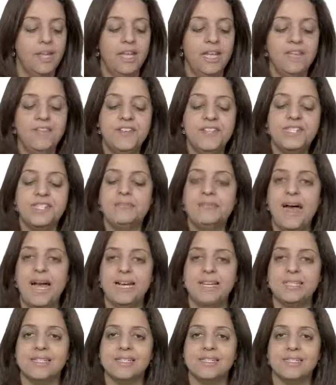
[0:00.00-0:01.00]
If it's
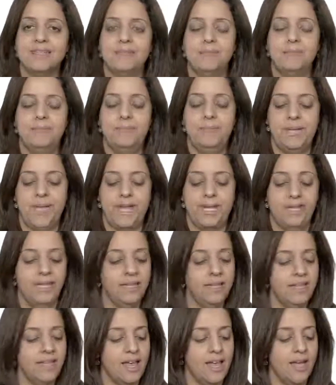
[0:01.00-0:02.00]
max
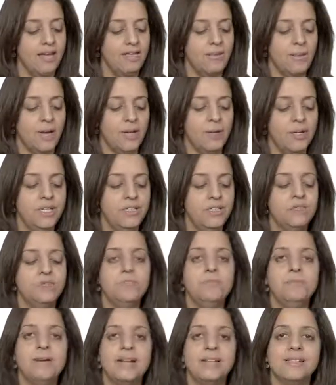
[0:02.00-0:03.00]
plane, then we're going
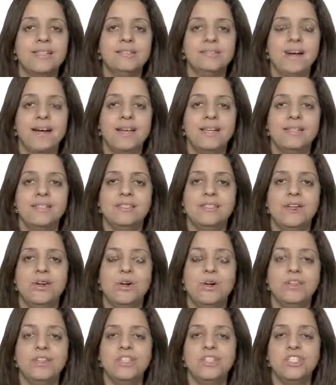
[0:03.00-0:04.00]
to maximize the,
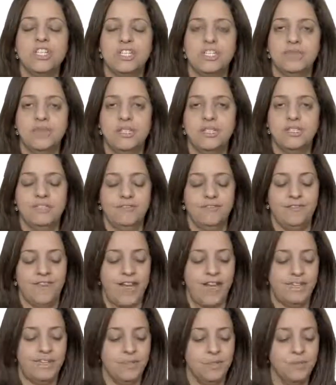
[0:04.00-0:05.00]
all the children
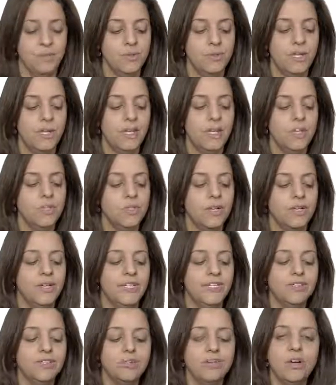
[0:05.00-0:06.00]
value. So we're
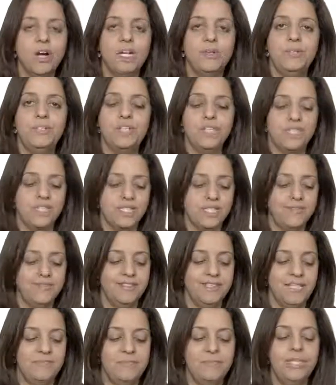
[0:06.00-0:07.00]
going to call
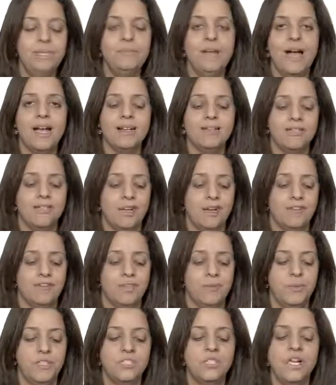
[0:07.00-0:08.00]
recursively minimax of
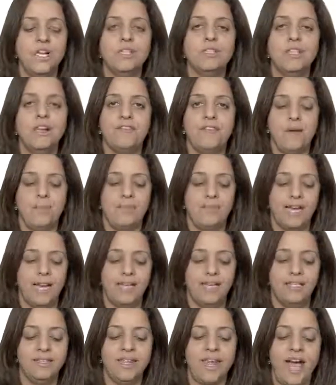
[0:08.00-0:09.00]
the results of
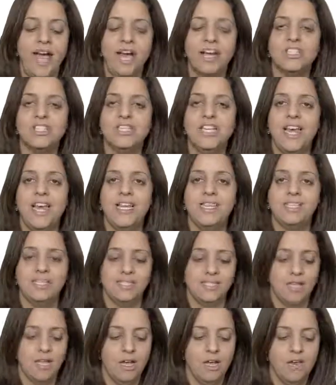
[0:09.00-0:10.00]
applying the action
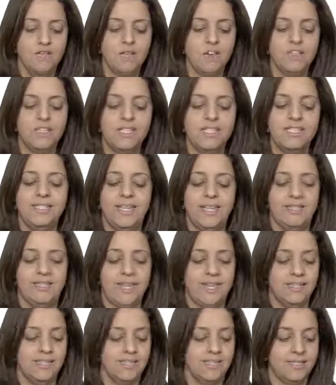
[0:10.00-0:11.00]
S for the
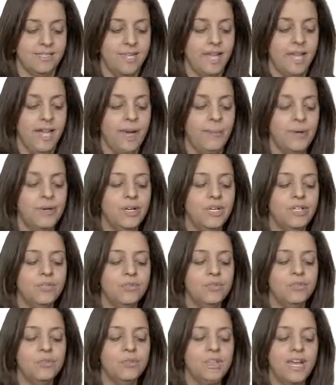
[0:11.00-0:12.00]
state S. We're going
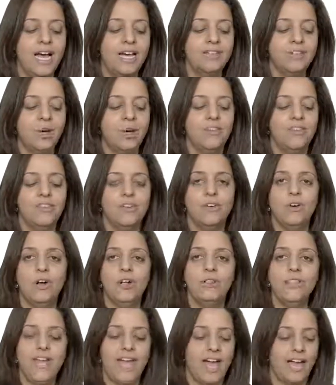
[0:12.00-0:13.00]
to do that over
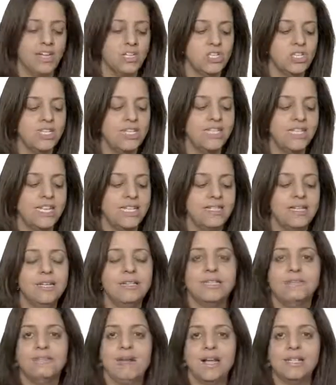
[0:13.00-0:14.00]
all the actions and
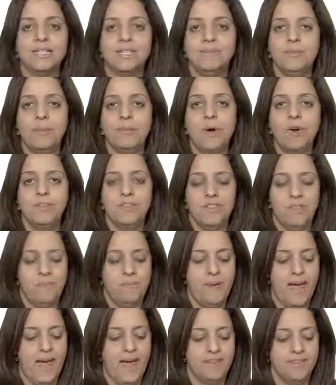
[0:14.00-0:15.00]
take the maximum over the
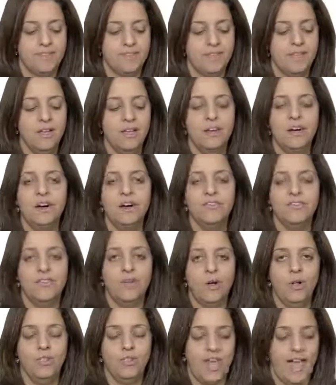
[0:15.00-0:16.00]
path of
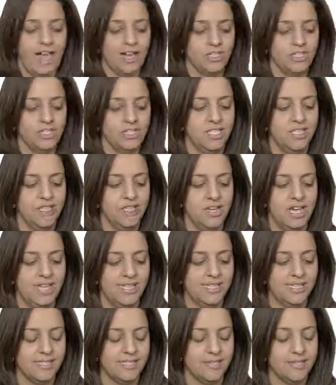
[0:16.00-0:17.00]
all the actions for
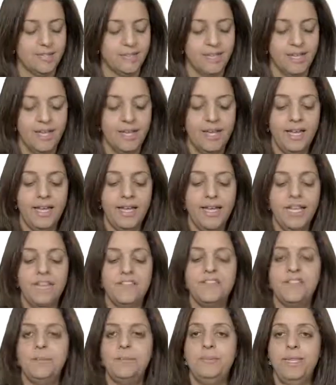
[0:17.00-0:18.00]
S.
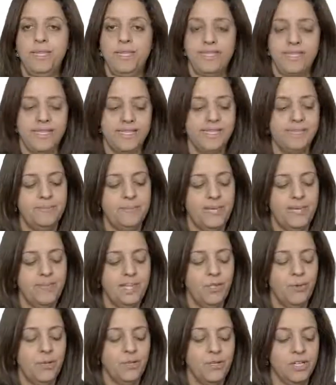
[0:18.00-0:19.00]
If the player is min,
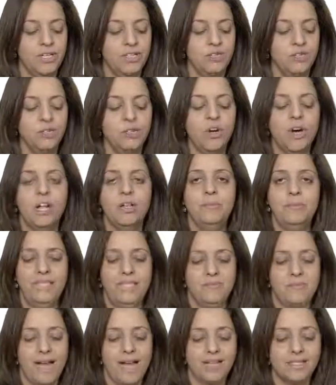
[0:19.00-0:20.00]
then we're going to call
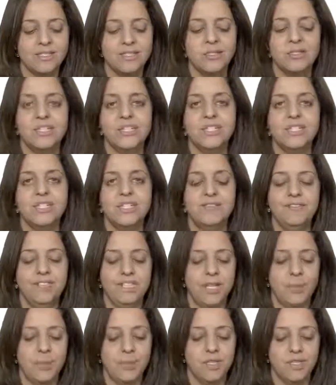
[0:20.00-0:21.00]
minimax
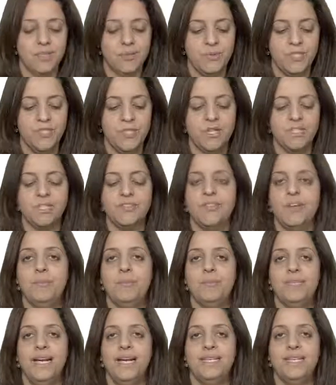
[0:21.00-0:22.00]
recursively with the result of
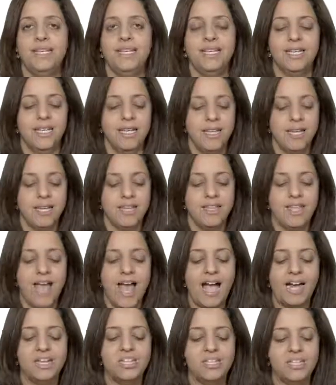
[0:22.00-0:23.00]
applying the
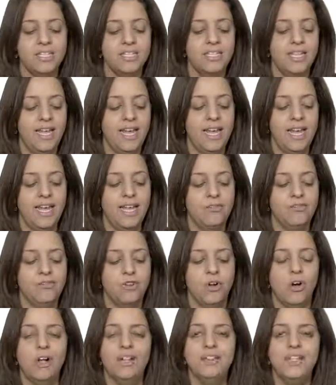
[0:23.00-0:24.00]
action A
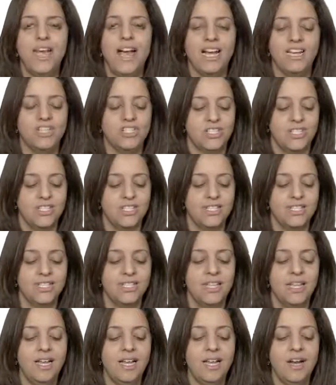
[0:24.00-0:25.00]
for all the
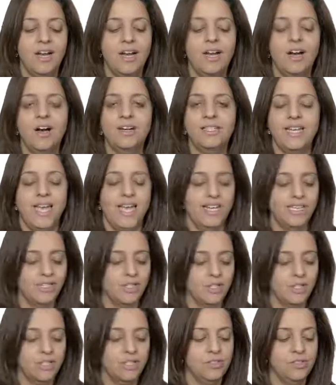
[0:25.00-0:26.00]
actions uh, on
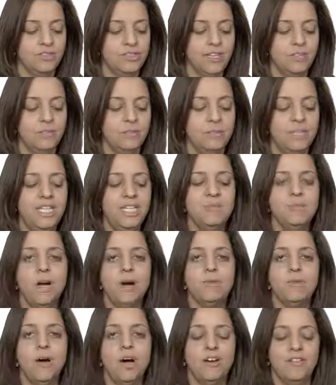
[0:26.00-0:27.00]
S. So we're going to take the
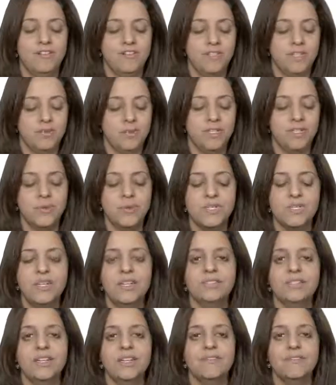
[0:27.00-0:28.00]
minimum of the, re
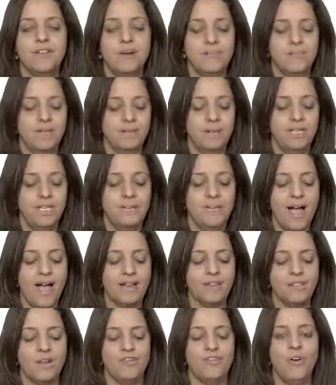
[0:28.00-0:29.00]
resulting from the
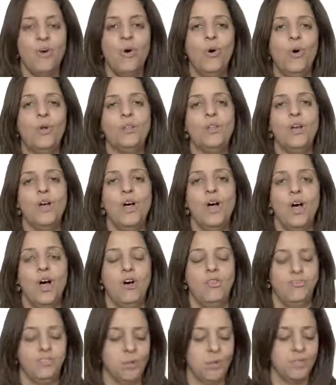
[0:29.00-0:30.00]
minimax of all
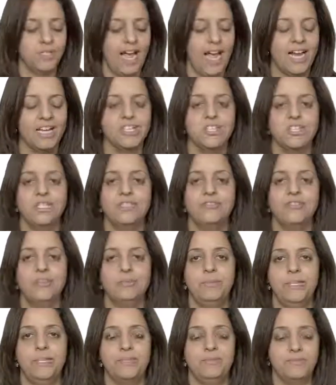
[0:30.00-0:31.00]
of those actions
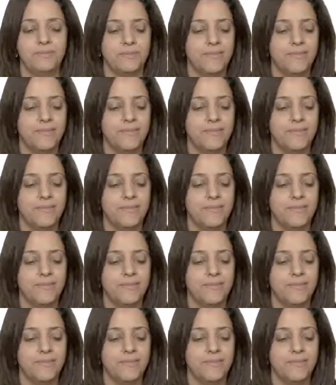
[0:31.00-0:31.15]
for min.